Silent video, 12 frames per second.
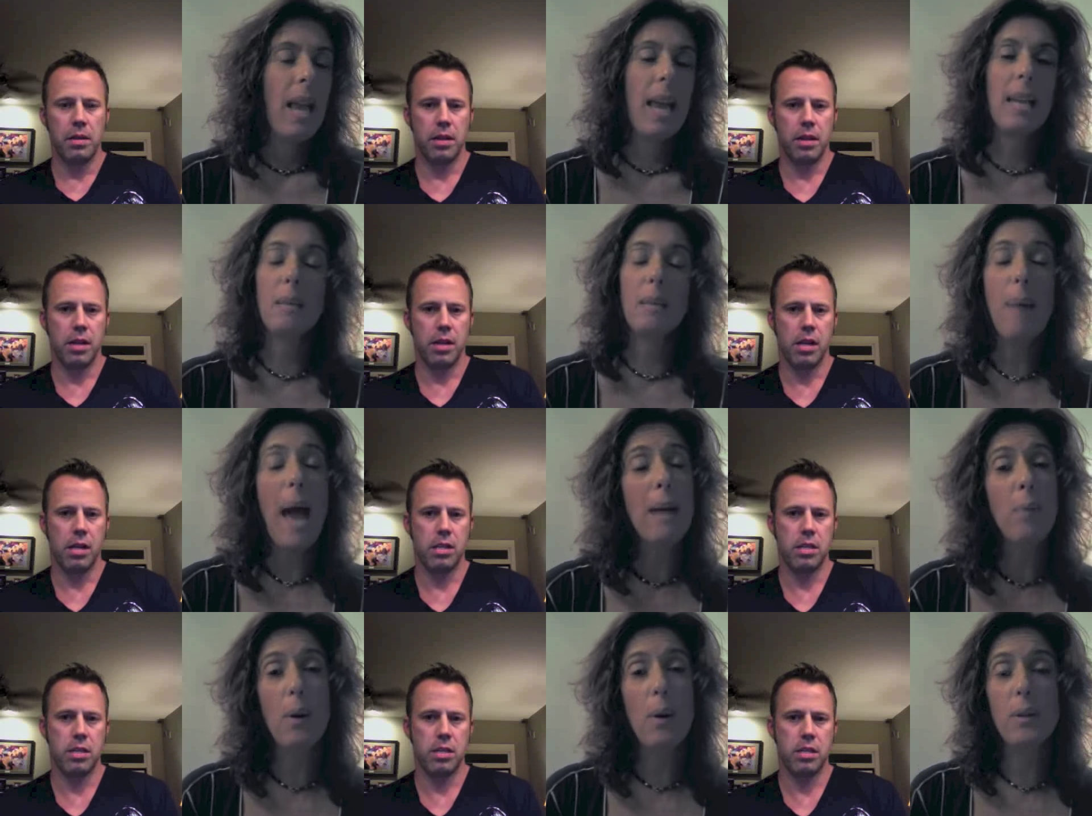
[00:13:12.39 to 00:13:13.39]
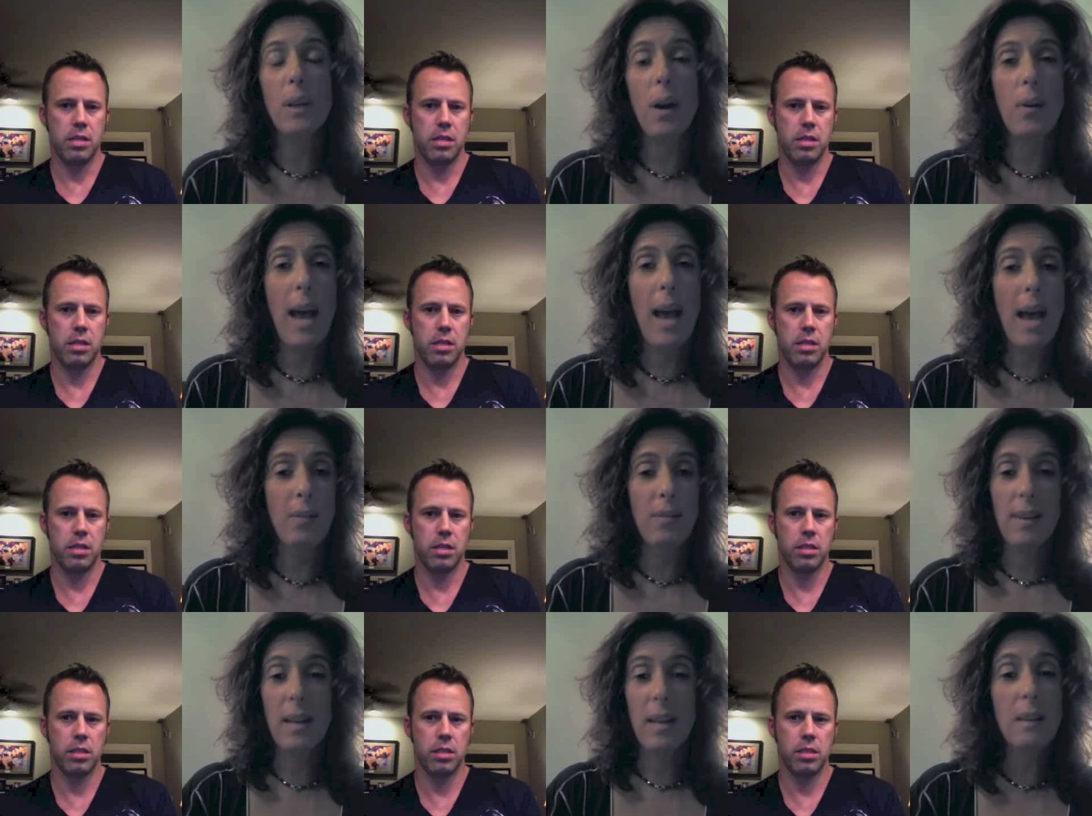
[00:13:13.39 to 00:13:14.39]
Speaker 1: it's a bad road to go down.
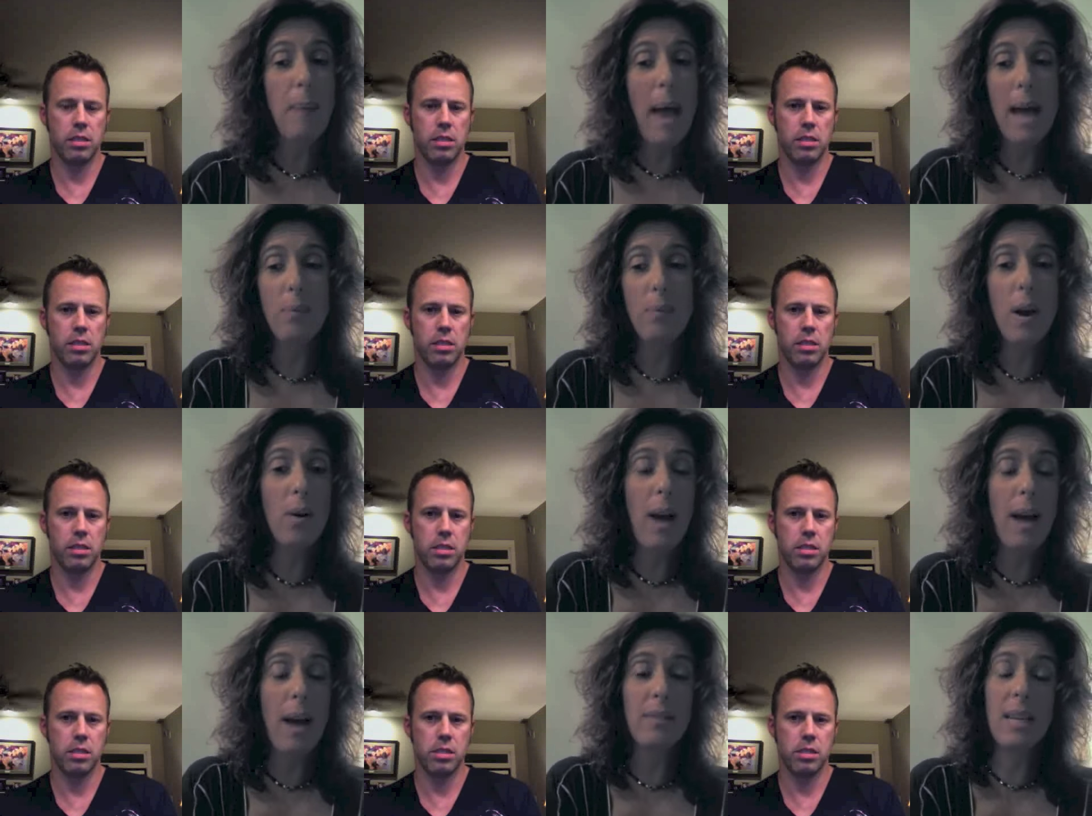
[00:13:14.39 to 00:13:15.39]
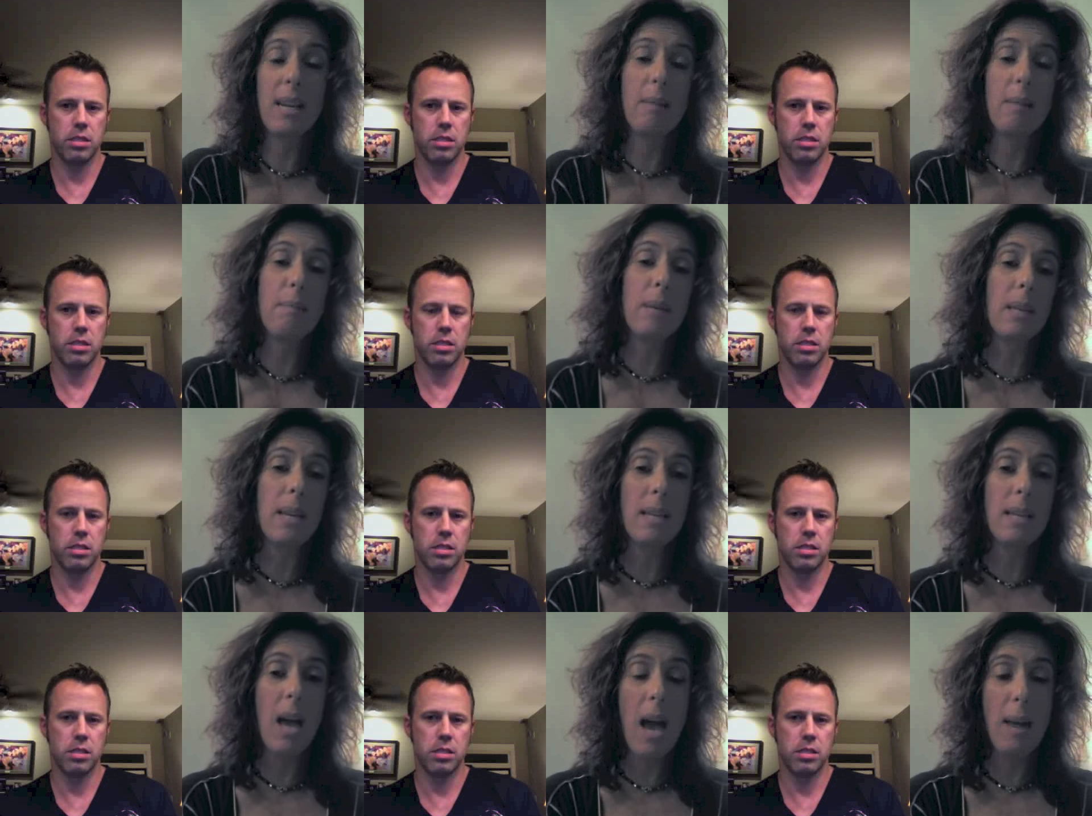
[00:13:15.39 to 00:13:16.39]
It's a bad road. I've seen it a million
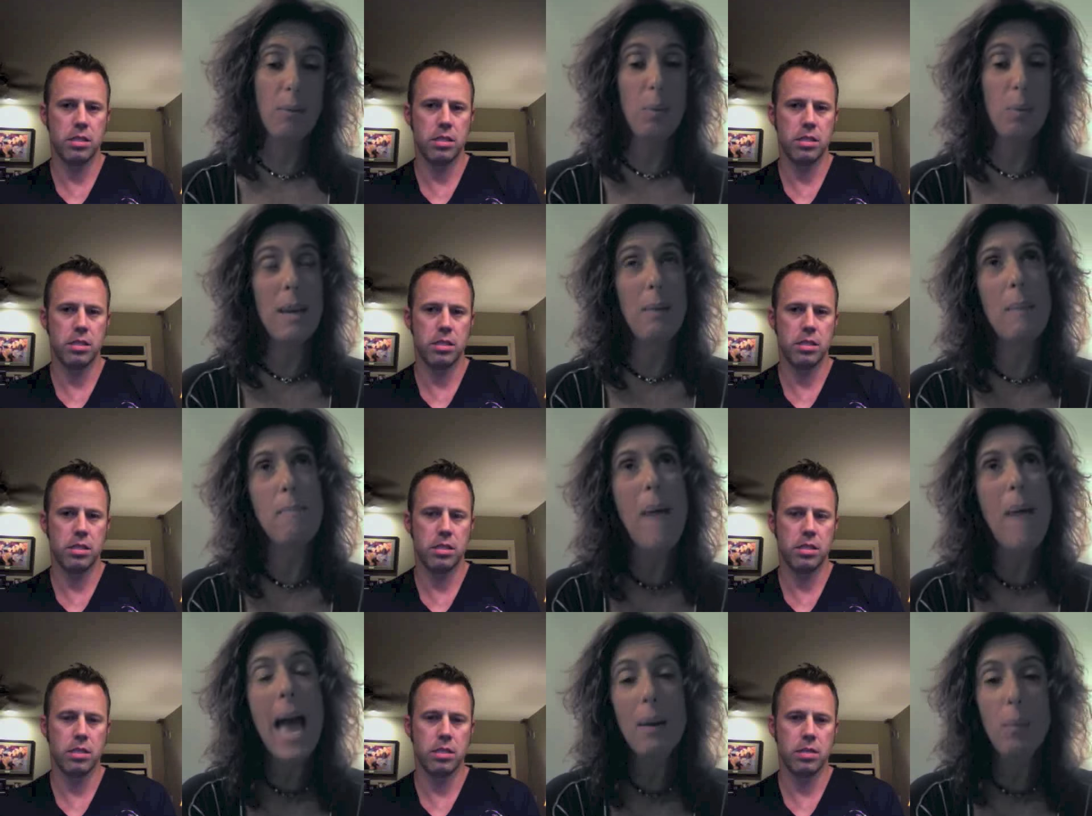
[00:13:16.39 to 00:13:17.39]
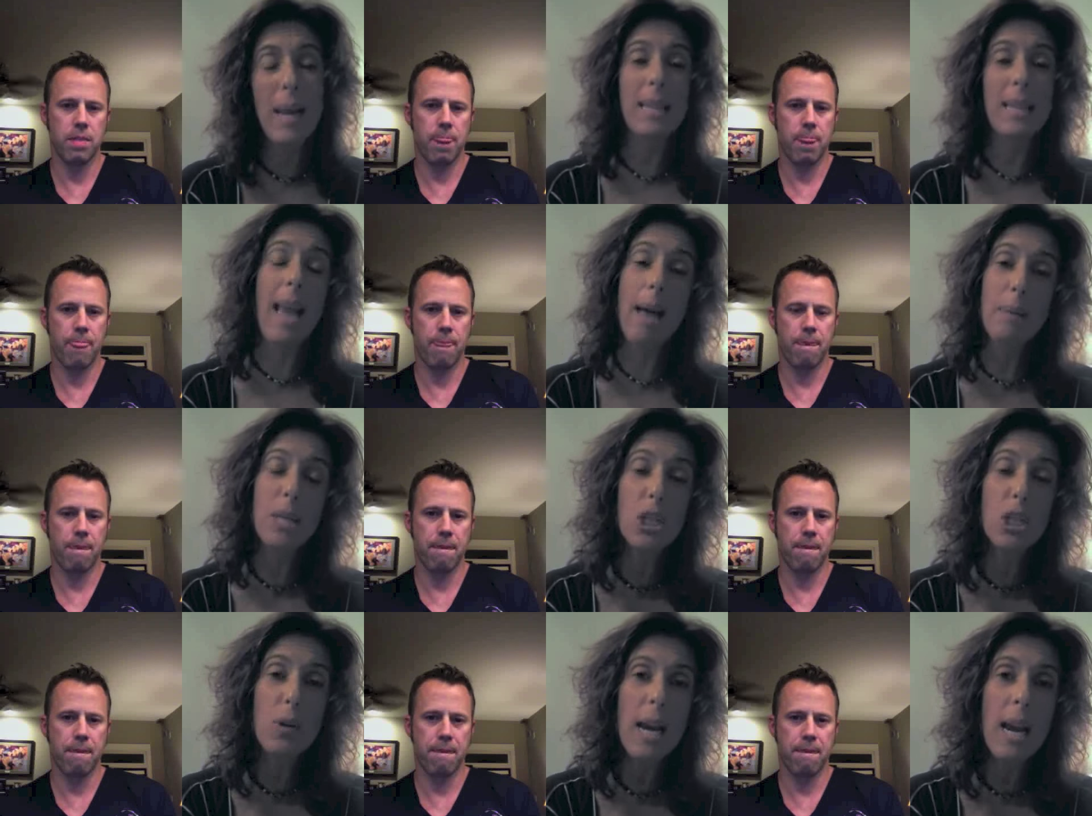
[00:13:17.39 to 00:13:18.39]
times. We met. We had
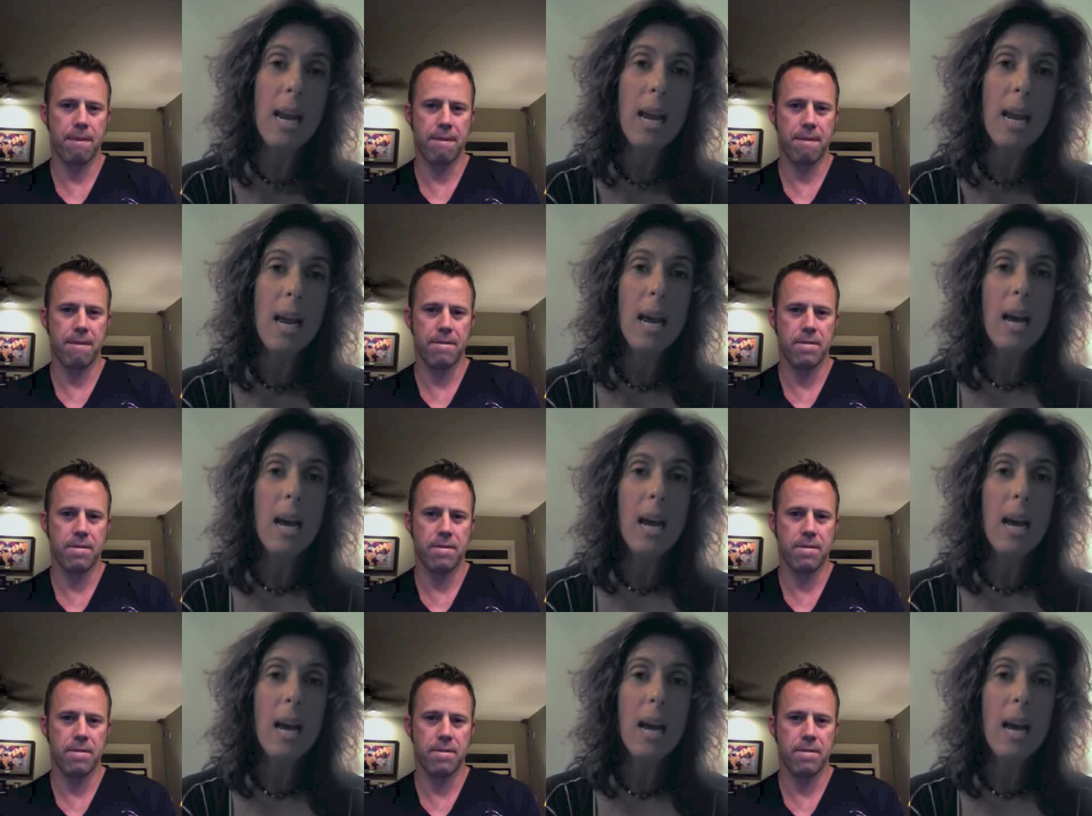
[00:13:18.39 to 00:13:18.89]
chemistry.